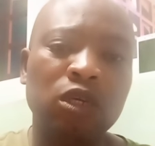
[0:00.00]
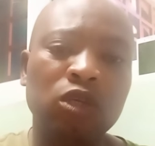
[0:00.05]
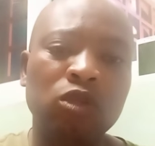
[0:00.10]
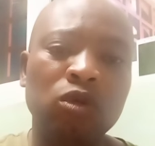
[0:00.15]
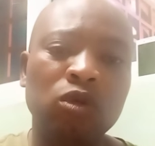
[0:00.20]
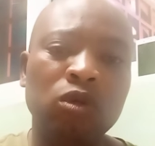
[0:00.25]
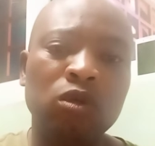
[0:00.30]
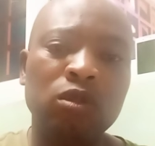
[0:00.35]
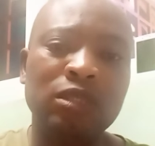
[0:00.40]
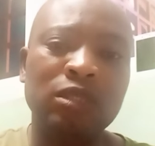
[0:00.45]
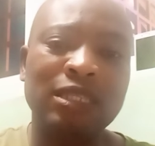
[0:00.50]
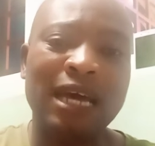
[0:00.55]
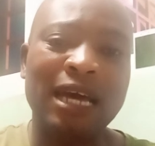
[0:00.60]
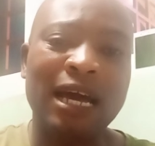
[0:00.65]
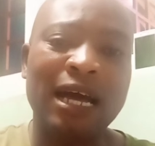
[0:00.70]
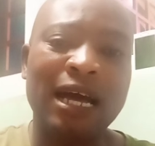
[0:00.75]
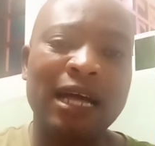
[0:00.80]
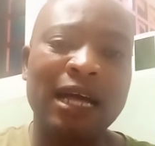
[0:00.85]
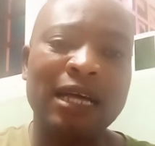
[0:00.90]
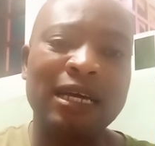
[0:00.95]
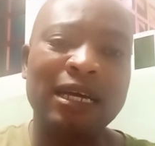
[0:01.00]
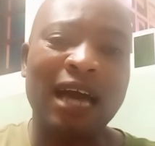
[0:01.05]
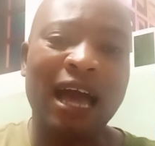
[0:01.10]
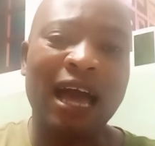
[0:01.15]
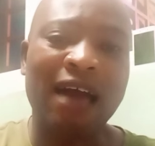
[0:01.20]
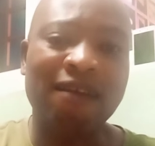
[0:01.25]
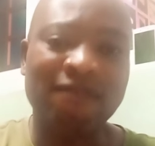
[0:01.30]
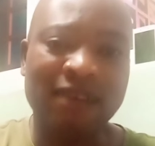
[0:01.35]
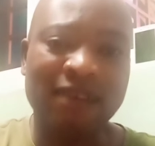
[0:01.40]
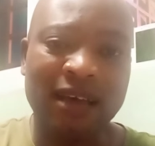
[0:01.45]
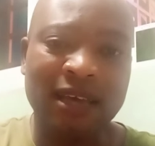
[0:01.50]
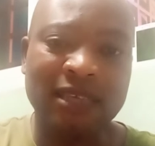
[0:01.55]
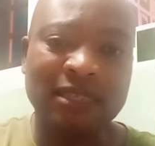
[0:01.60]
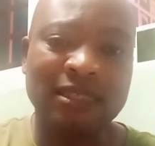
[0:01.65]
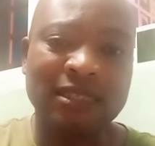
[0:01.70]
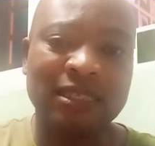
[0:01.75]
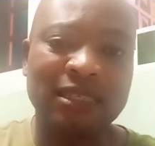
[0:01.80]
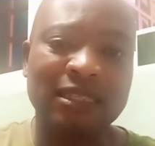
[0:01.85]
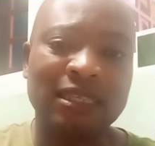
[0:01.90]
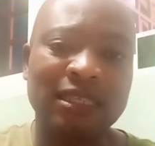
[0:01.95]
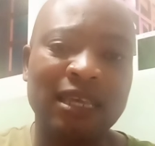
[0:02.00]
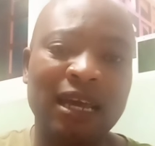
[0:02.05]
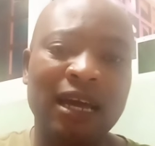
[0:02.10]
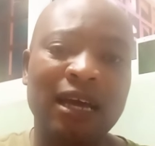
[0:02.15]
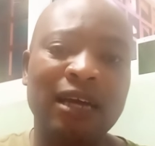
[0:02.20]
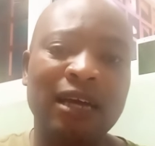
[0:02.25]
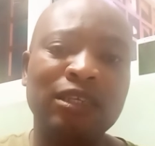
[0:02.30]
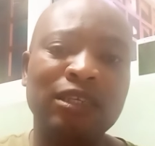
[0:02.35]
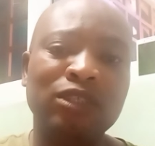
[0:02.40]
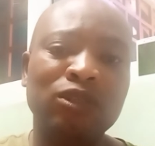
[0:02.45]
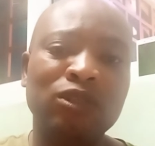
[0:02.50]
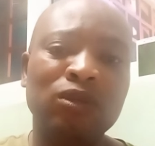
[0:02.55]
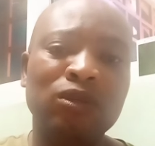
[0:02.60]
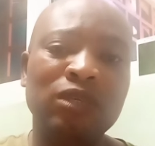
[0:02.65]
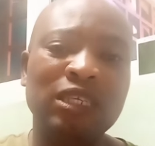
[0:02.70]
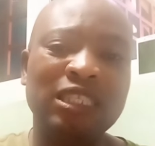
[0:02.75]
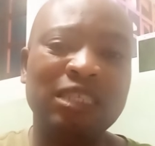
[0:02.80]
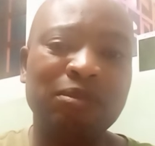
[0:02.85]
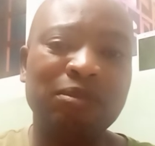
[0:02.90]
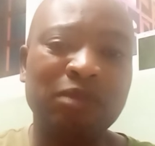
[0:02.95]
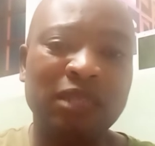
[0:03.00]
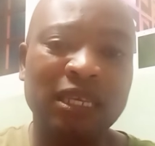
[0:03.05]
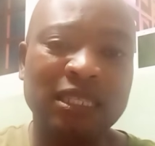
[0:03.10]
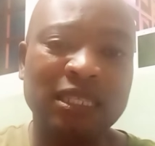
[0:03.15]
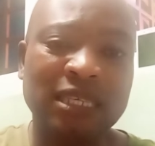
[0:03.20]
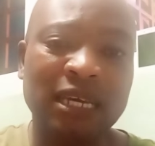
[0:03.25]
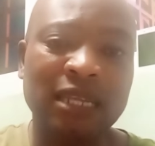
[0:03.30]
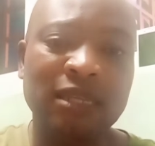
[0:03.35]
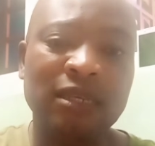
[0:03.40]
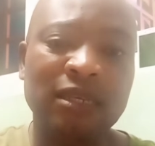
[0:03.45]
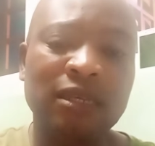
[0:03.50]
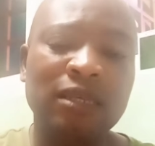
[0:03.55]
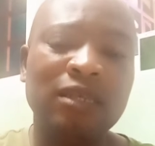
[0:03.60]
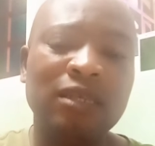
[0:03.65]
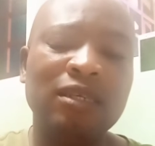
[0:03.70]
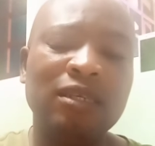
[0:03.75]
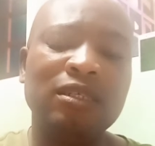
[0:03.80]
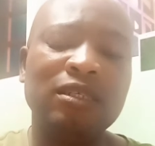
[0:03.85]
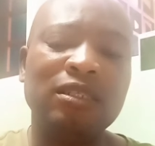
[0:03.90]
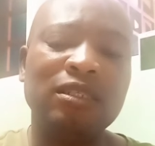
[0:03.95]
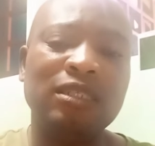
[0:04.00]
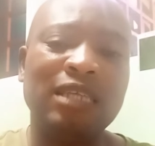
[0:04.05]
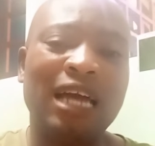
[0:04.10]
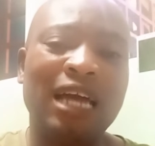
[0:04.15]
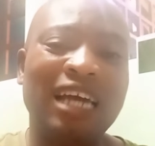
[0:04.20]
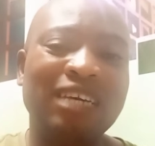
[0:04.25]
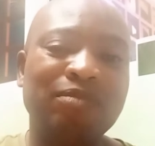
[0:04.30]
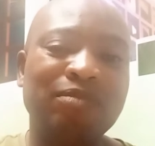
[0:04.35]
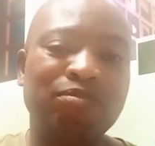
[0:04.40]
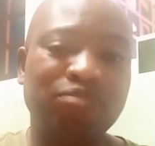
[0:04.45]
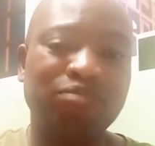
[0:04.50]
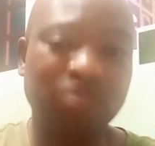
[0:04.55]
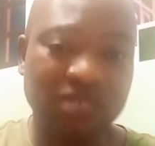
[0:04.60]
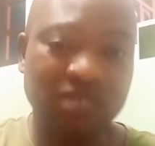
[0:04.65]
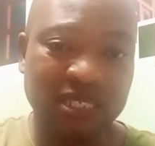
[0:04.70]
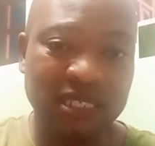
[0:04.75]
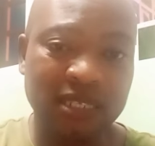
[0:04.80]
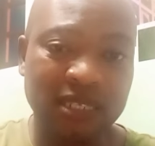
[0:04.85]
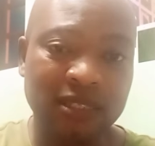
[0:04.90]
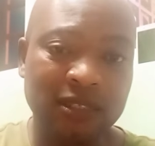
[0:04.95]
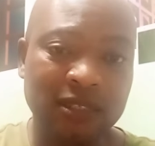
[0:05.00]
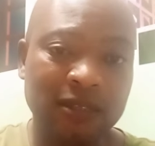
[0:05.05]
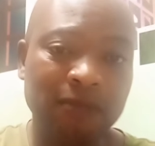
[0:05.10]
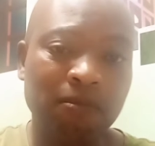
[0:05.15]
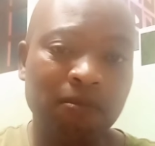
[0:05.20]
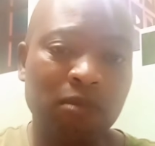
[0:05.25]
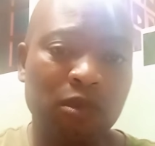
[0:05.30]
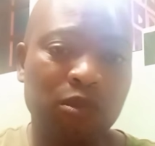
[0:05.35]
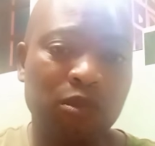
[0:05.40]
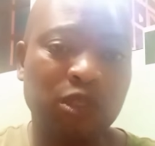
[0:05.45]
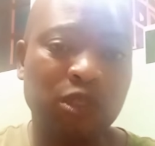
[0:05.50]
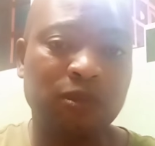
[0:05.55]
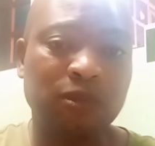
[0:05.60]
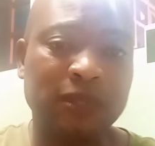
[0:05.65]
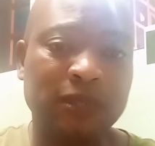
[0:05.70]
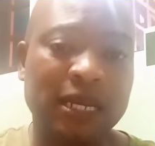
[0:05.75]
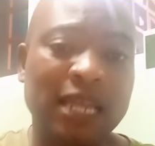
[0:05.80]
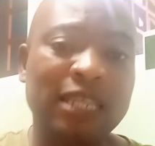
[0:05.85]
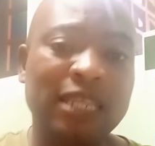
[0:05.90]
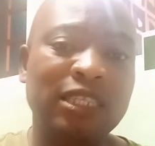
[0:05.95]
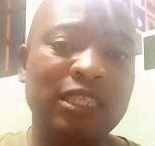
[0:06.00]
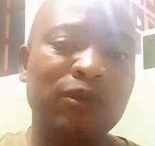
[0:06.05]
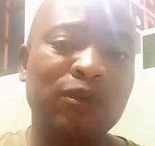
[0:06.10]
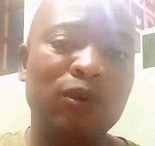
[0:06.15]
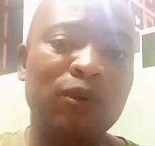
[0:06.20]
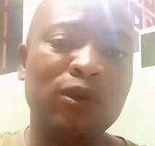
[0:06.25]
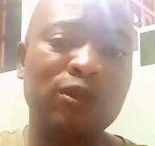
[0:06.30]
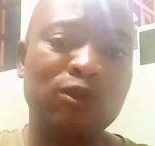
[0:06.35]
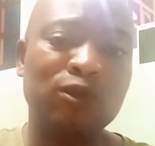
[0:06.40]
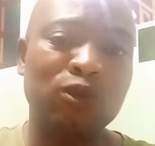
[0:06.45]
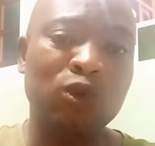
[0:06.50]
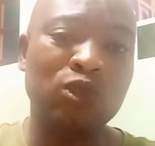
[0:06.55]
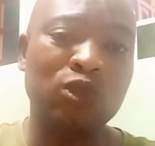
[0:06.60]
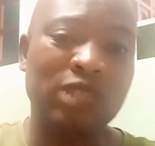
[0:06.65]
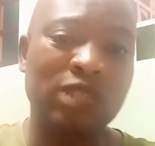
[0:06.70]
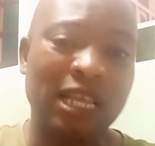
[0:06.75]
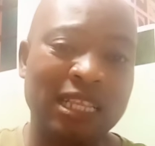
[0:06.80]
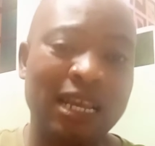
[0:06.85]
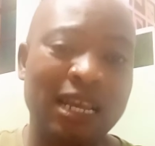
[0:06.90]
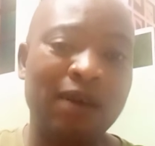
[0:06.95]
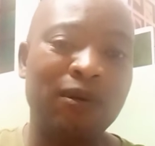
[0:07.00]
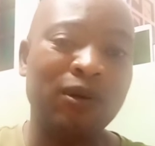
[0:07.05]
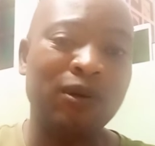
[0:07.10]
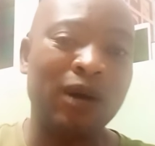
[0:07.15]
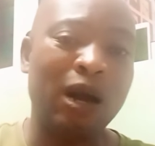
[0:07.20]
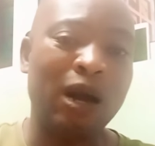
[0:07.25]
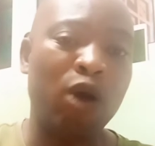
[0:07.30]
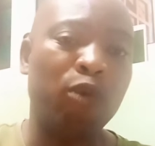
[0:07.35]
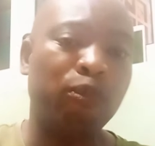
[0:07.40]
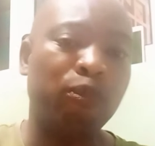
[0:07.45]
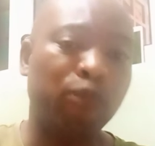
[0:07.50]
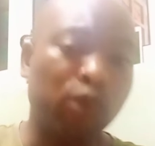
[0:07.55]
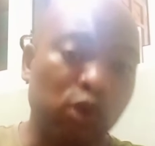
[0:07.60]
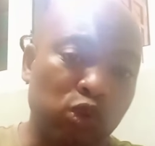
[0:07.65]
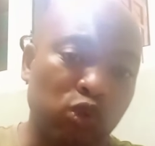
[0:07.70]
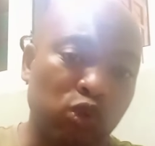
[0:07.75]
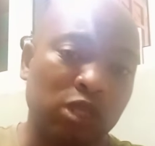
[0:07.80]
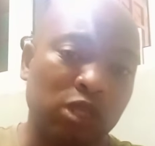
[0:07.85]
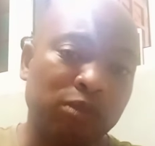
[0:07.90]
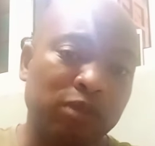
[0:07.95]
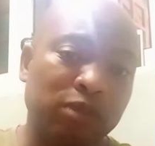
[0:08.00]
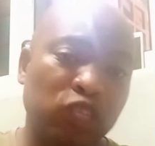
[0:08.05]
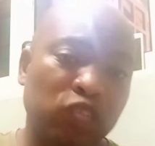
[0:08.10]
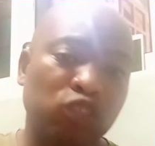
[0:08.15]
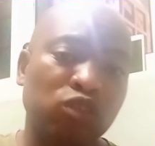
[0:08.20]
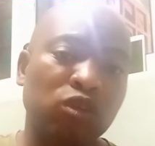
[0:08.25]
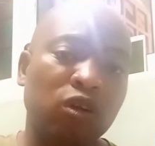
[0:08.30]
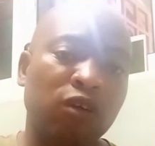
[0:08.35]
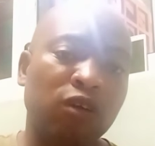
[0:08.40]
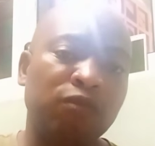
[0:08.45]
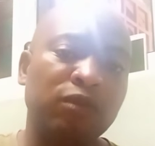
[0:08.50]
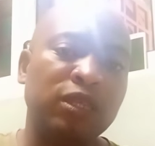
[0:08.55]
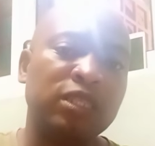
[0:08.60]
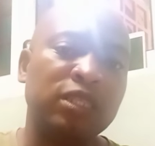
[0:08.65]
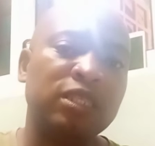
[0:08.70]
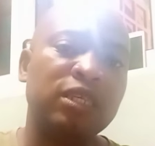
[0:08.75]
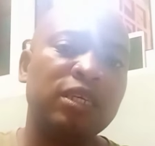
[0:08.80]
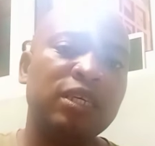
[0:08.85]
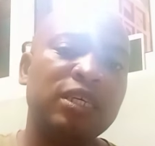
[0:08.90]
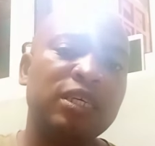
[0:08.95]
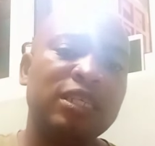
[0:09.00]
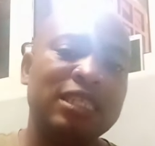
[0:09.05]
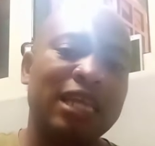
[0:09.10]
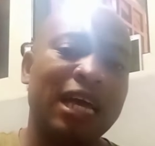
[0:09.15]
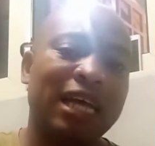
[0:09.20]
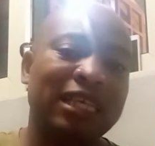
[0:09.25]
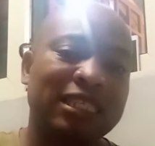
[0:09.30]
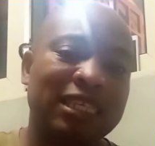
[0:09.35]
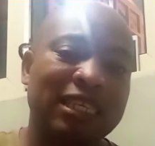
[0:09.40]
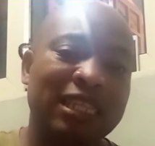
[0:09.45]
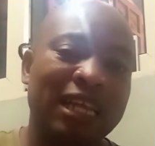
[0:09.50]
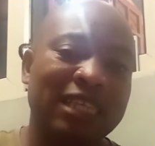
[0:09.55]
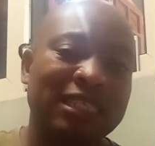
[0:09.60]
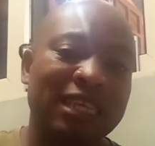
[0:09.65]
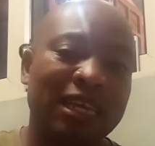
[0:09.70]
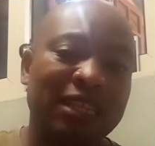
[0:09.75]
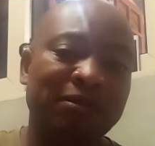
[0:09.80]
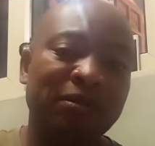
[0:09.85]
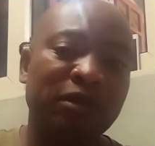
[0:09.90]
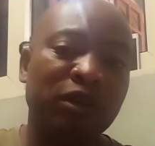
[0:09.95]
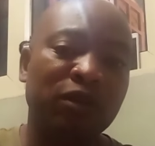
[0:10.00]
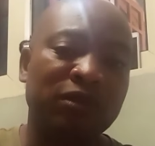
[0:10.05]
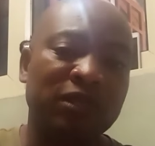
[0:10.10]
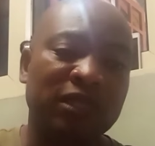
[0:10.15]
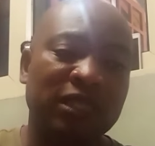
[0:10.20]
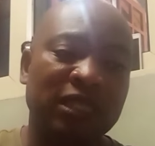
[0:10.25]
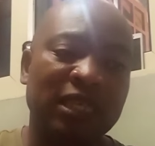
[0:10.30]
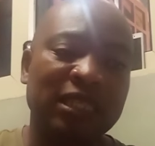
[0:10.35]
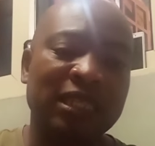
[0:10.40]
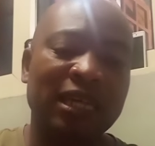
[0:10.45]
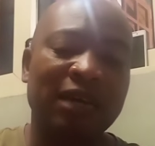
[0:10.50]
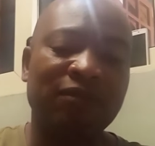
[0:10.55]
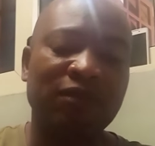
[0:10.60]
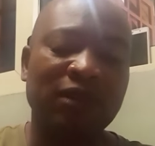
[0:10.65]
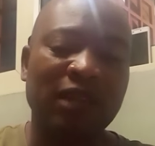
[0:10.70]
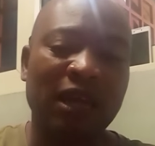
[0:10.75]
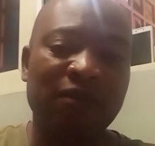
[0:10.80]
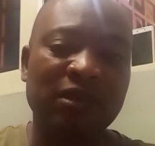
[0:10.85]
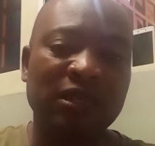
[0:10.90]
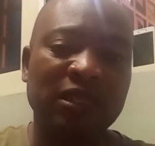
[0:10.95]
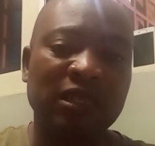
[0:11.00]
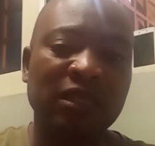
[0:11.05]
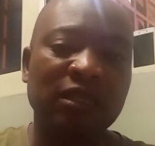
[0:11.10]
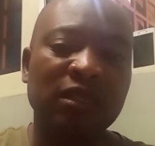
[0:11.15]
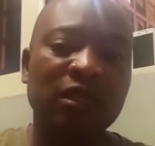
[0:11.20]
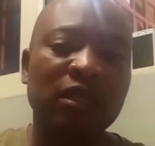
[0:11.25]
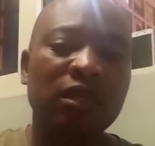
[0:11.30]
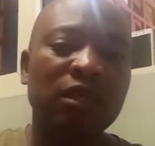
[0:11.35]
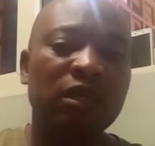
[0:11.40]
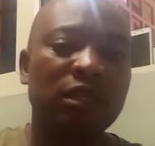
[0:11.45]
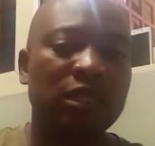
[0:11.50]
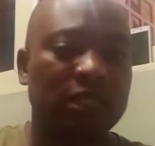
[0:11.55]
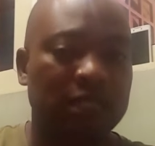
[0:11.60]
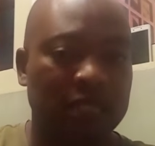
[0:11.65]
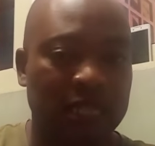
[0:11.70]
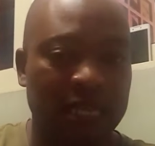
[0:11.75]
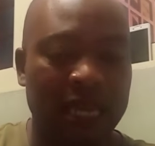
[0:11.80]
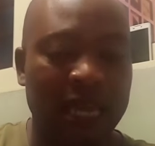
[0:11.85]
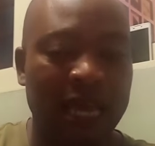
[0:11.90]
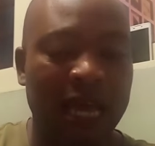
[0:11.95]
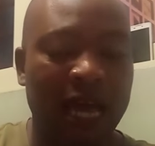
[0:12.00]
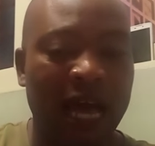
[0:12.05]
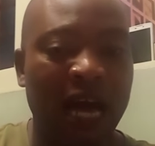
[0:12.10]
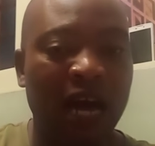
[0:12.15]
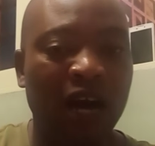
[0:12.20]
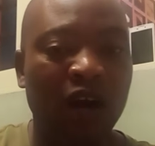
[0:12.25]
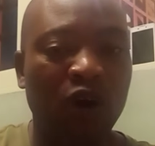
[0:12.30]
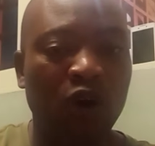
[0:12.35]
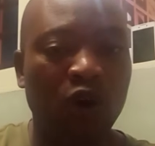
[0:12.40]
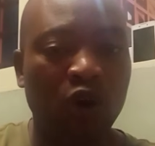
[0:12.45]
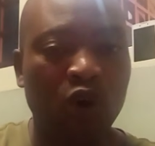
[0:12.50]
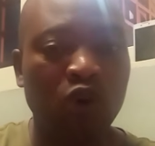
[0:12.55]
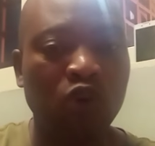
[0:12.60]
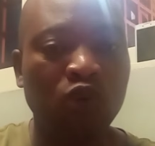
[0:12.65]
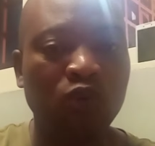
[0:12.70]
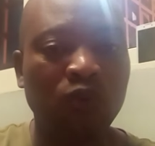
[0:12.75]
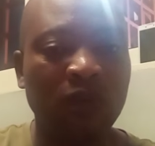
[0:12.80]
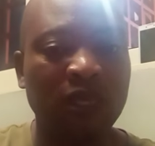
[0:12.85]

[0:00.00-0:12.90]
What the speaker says: they are harassed, they are, intimidated, they are imprisoned, most especially those that are opposed to the military government. They are seen as the enemy of the state, and for that reason, they are always